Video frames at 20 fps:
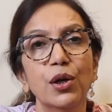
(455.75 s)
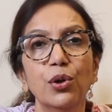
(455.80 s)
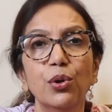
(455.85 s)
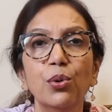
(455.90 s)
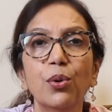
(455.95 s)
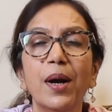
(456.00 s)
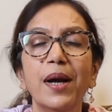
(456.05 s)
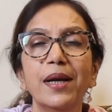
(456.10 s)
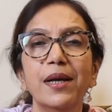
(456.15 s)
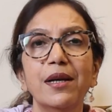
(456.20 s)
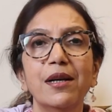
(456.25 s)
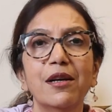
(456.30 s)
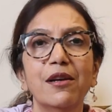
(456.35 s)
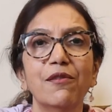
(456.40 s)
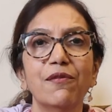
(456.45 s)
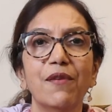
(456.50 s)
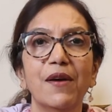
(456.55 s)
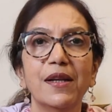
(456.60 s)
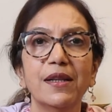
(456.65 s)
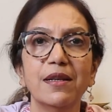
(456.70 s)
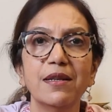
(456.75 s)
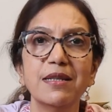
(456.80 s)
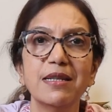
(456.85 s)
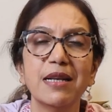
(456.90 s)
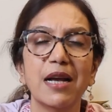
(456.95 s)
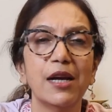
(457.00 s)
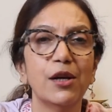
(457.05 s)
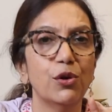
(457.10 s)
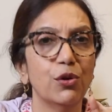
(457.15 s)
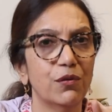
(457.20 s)
to identify the
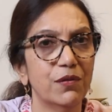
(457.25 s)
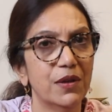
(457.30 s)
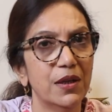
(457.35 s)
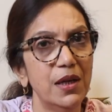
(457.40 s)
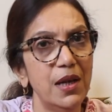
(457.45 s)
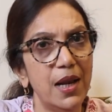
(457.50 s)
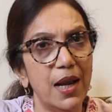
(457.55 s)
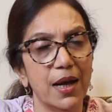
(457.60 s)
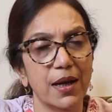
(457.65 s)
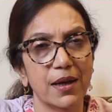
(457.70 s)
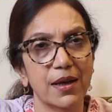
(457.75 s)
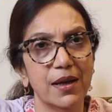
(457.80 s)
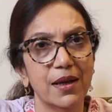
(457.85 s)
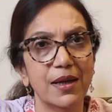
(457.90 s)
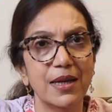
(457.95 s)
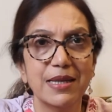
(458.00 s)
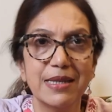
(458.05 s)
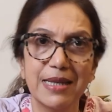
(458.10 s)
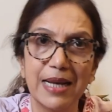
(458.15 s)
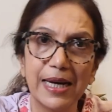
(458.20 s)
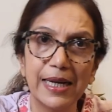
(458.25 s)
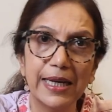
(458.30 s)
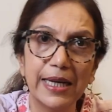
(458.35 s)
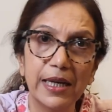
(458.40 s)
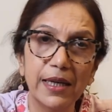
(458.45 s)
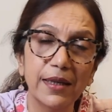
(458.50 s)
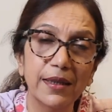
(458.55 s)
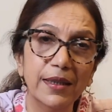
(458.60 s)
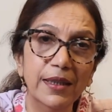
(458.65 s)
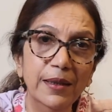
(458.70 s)
side of the lung. Is that
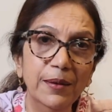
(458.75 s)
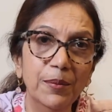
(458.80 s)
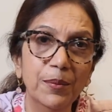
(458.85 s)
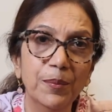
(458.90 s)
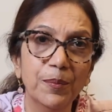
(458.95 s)
clear?